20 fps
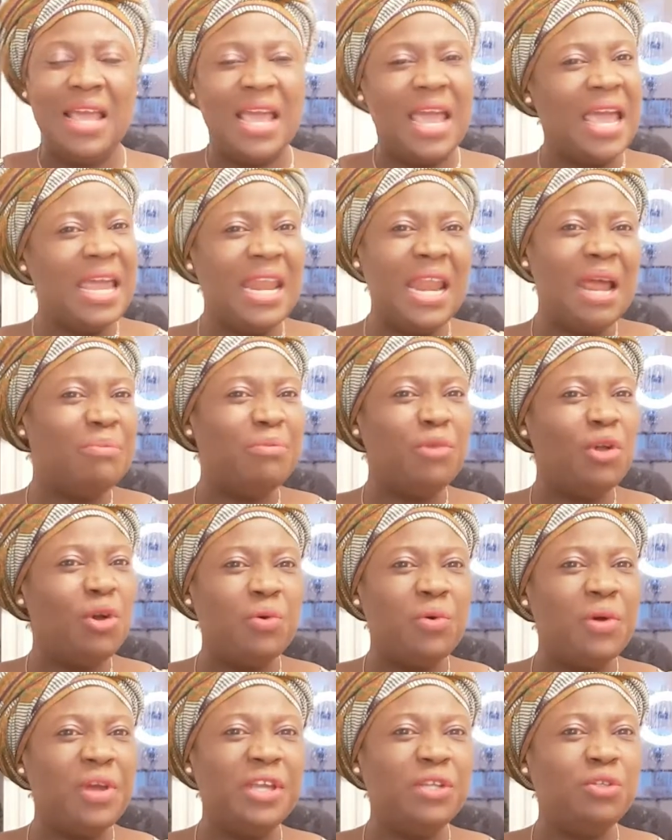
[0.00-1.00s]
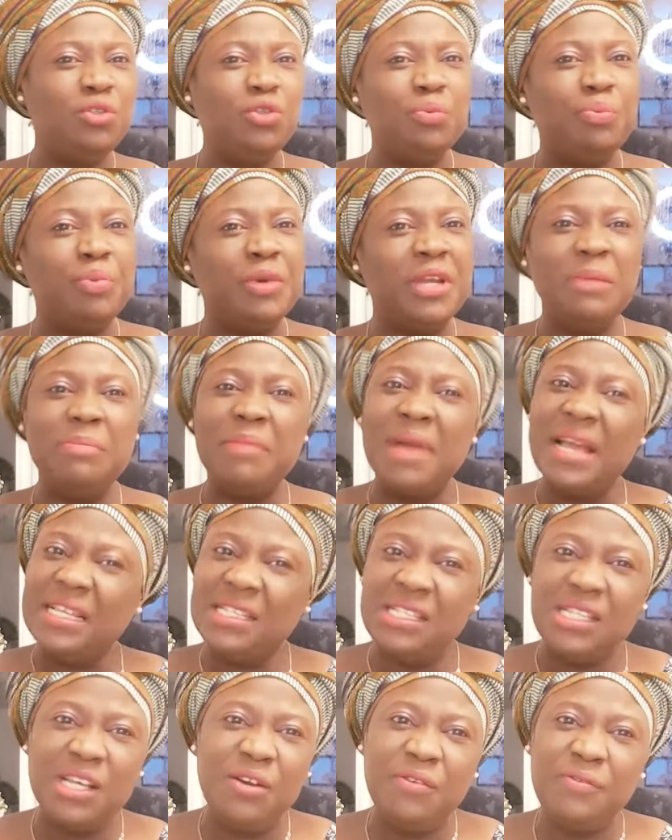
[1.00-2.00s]
And I'm not going to bring
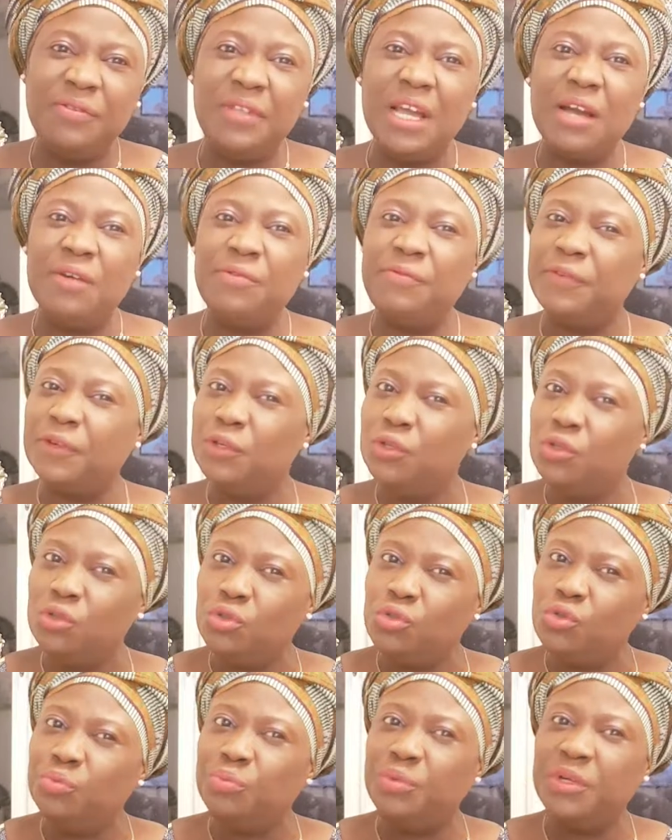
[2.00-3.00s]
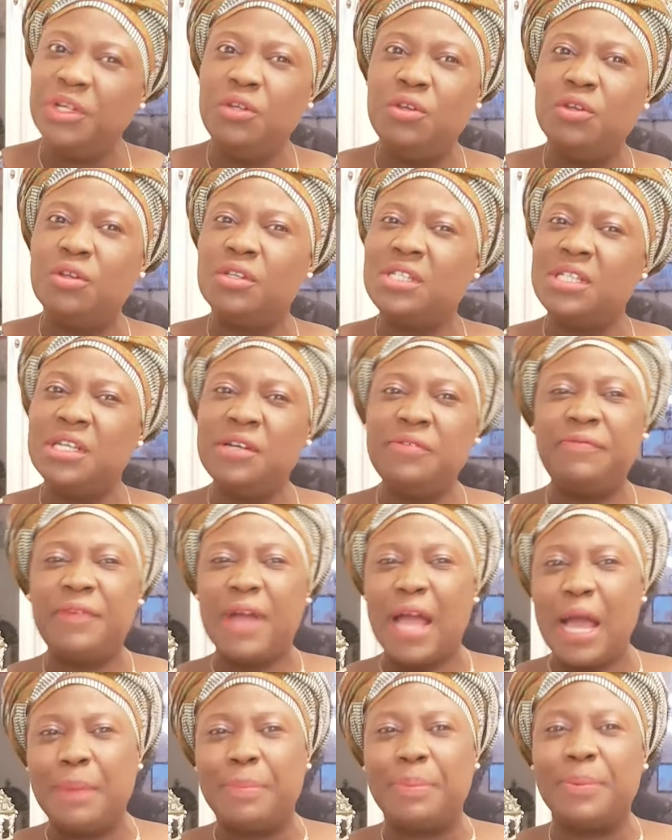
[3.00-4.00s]
myself down for you to bring yourself
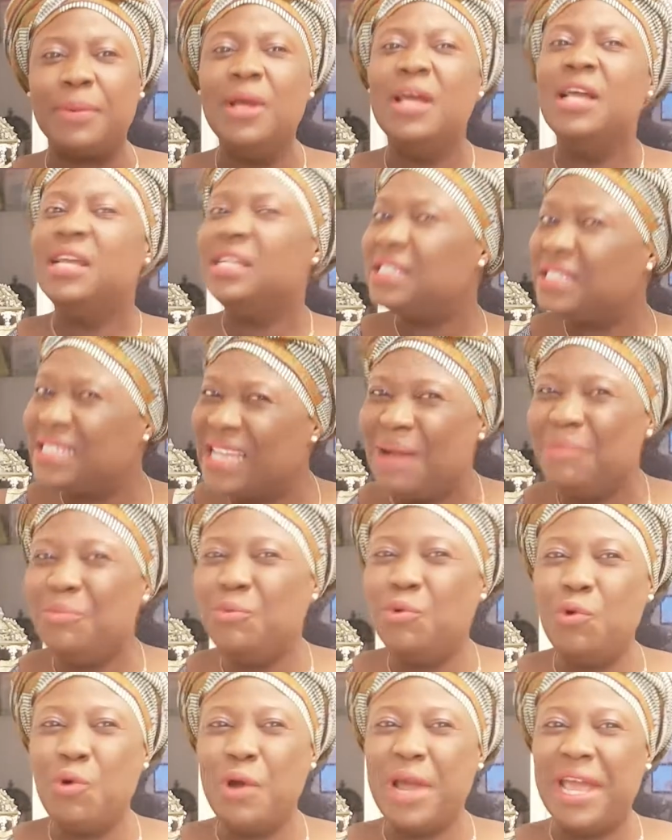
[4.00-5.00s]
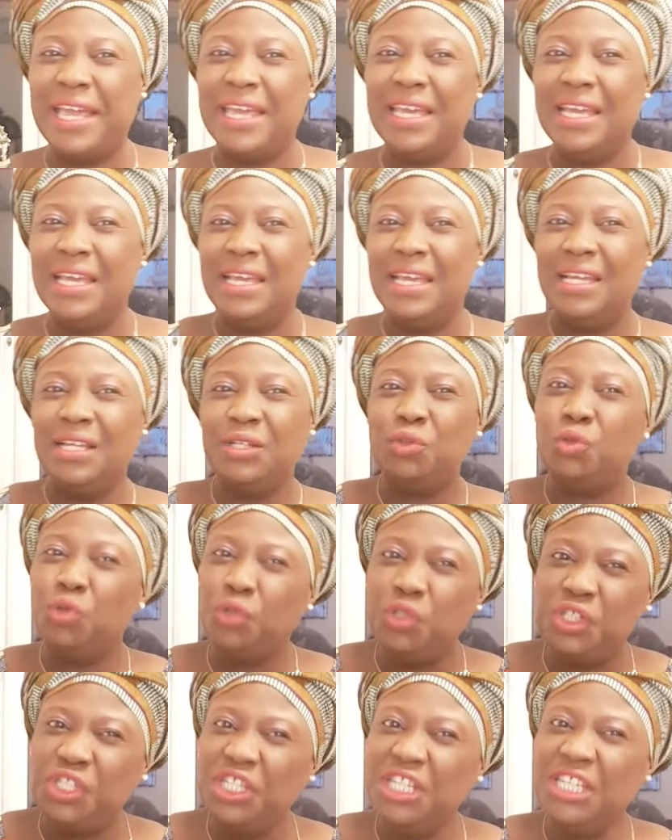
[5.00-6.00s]
up somewhere to
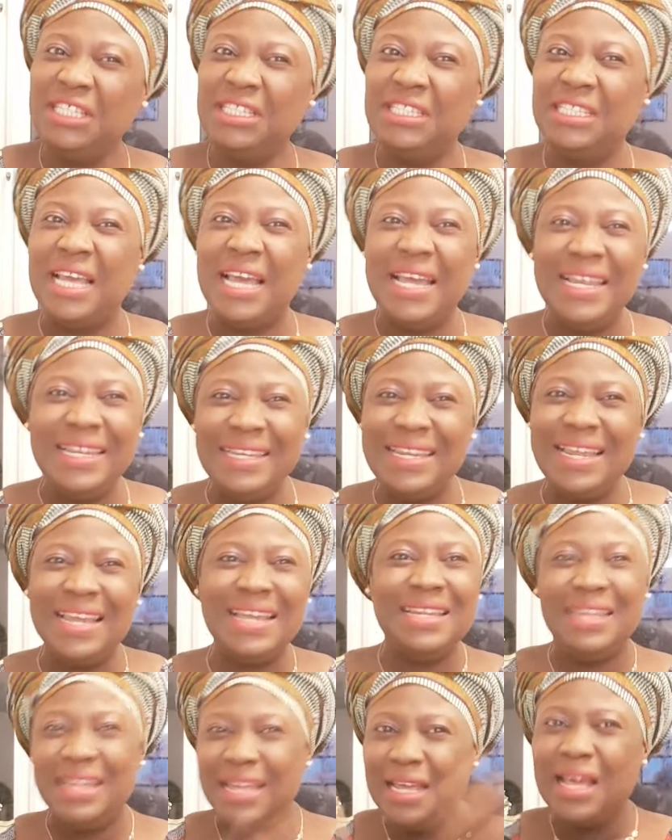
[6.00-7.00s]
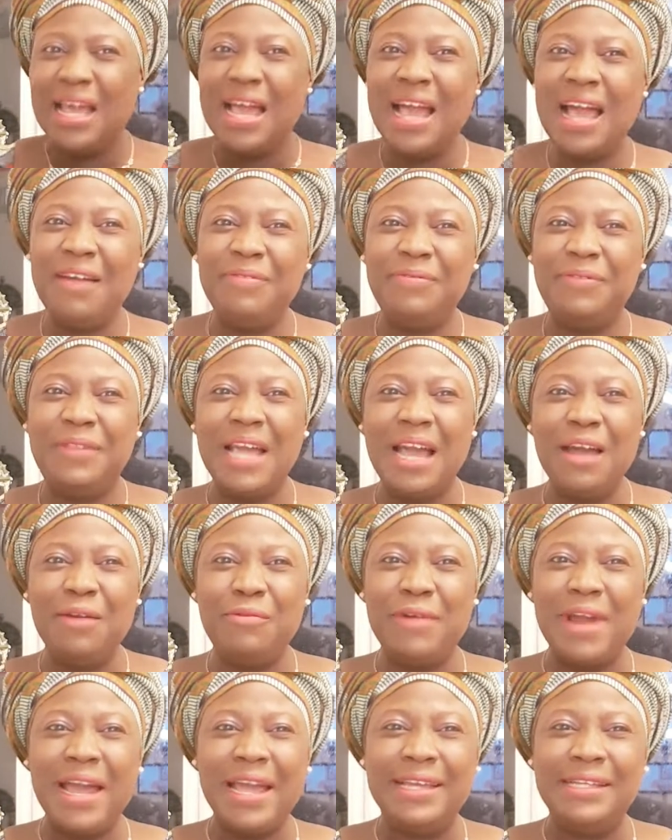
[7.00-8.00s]
cheat and then have that
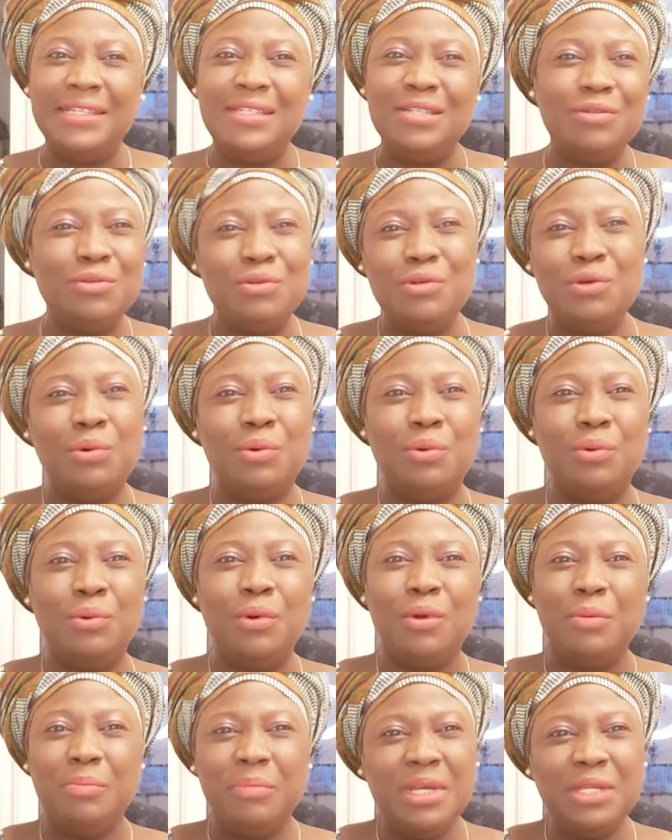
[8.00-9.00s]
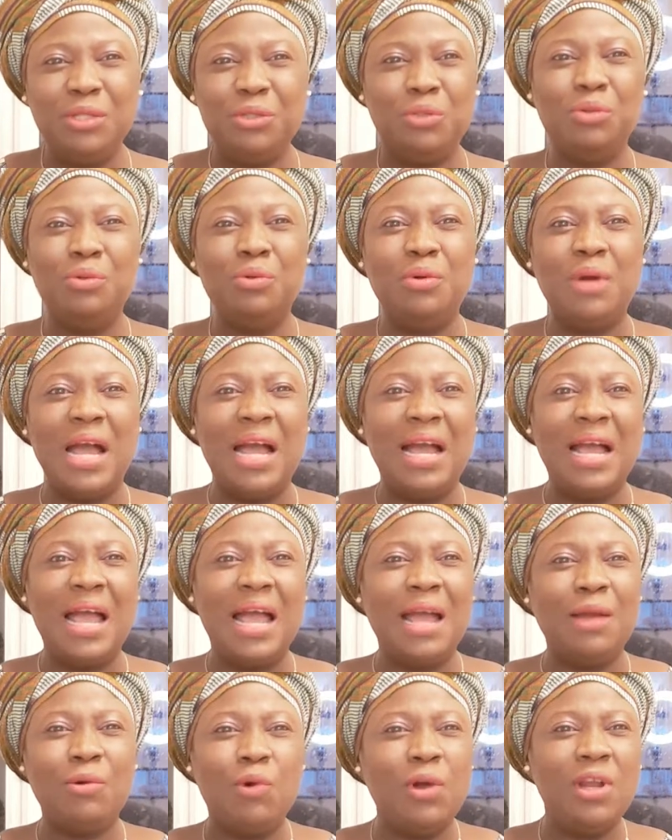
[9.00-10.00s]
ride. No, me too,
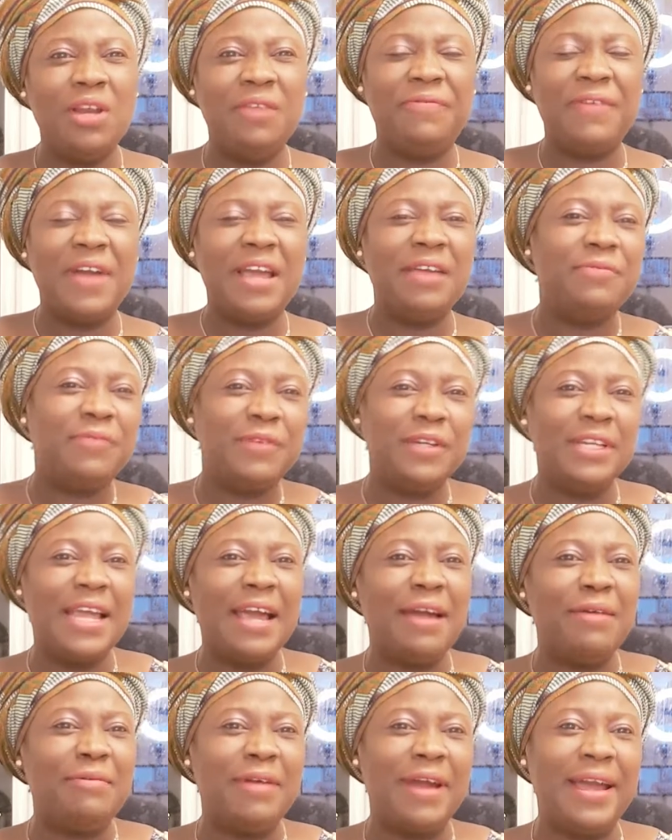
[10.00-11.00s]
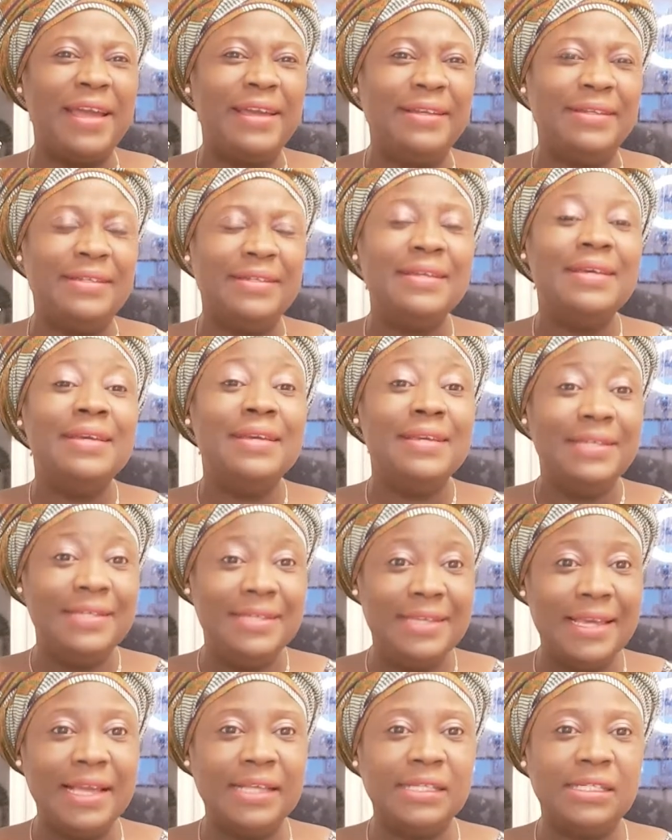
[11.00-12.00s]
I qualify for that ride.
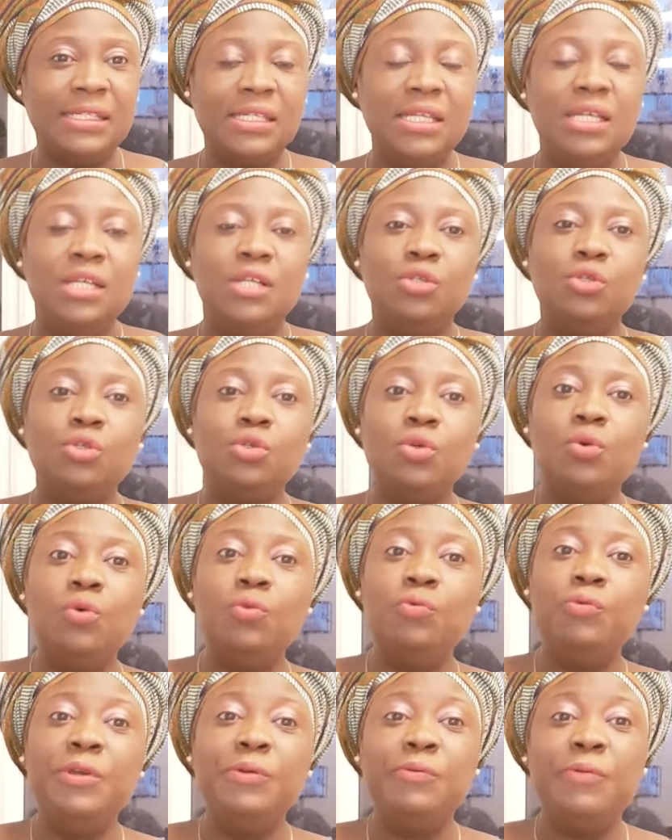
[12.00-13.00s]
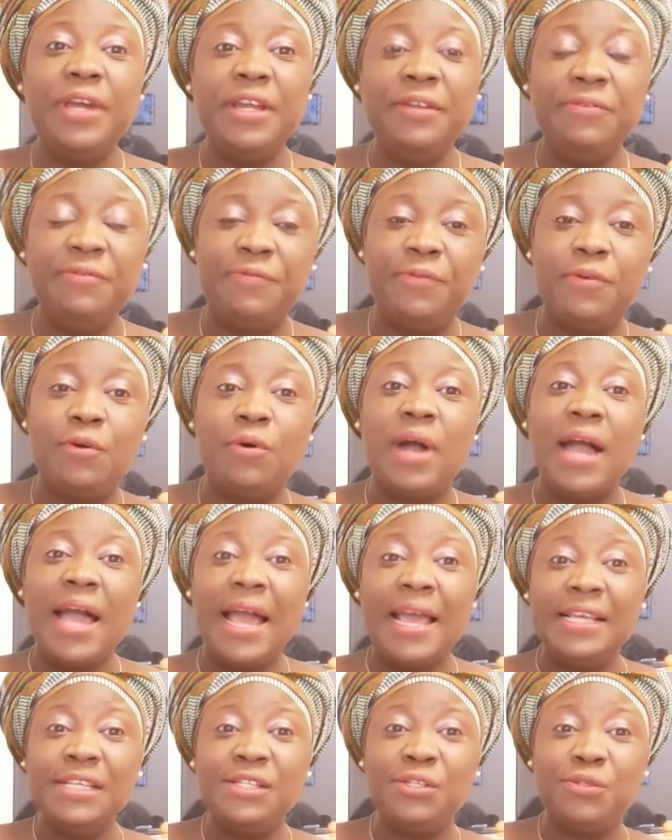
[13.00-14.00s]
Yes, so we went for
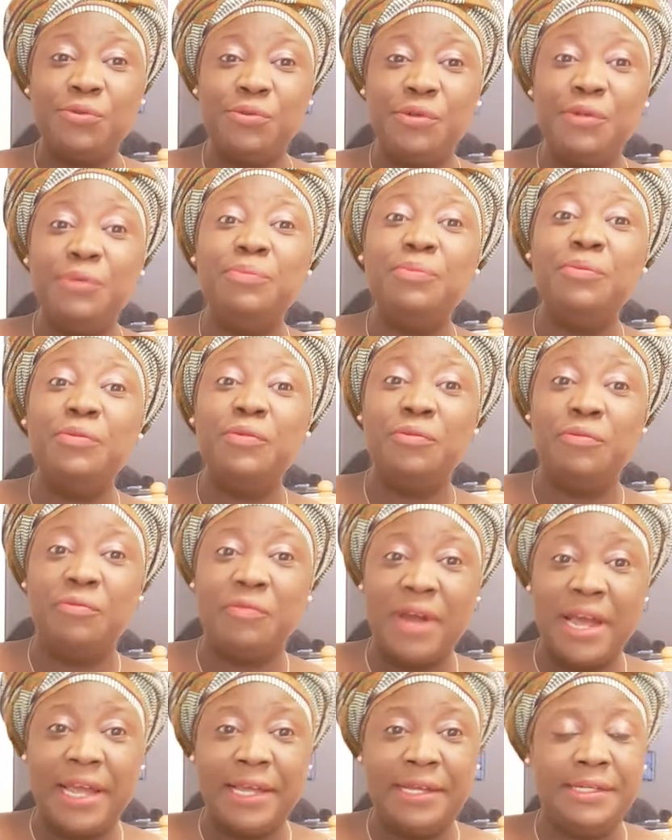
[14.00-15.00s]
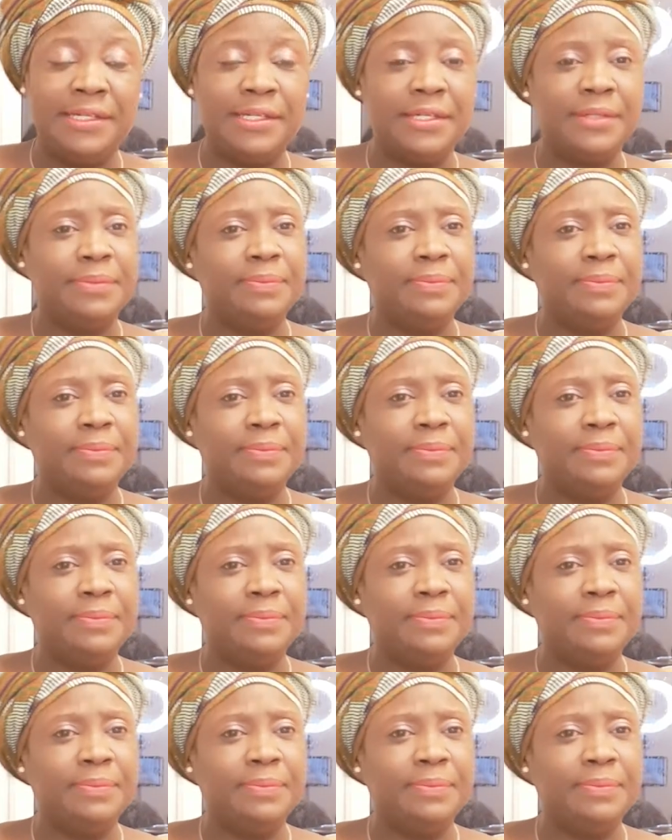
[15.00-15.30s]
ice cream ride.